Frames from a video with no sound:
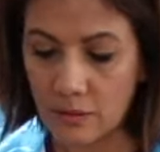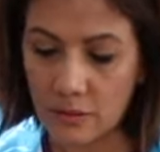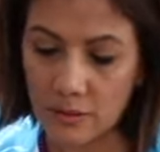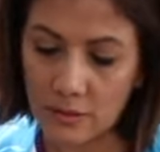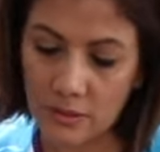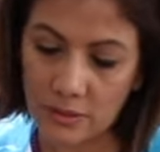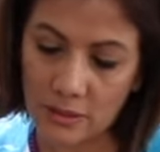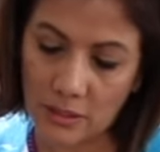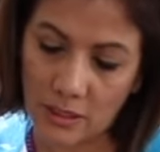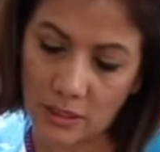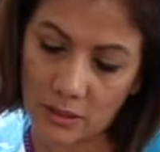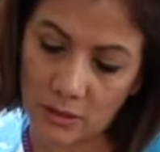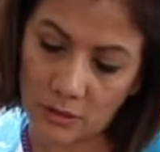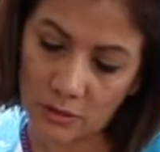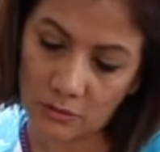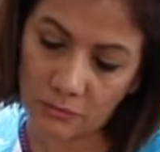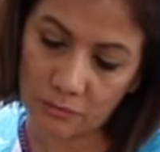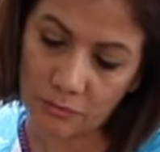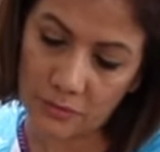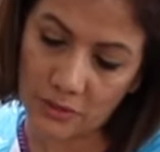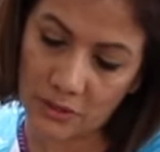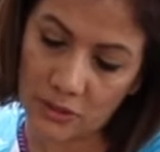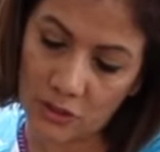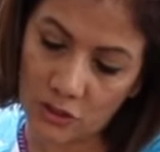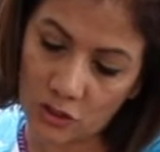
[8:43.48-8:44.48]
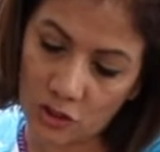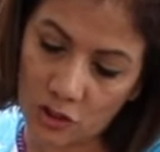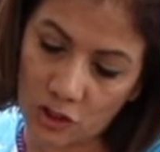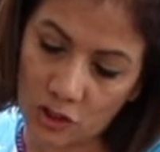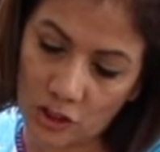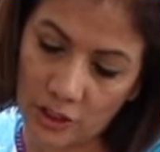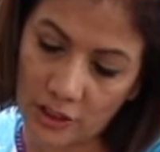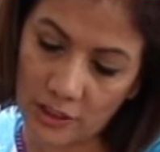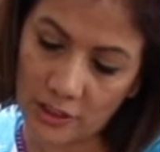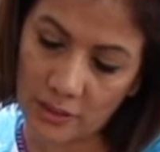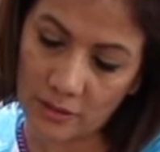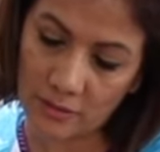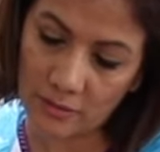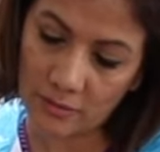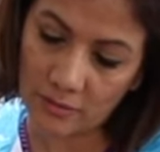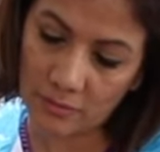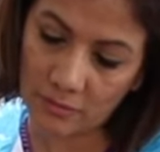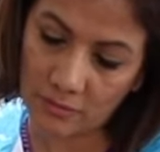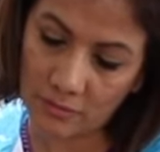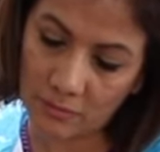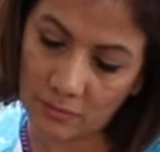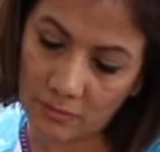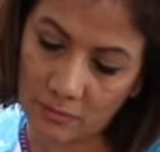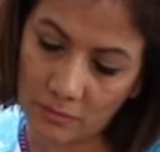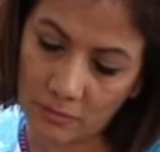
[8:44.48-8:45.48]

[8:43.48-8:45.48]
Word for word: Start off with the chin,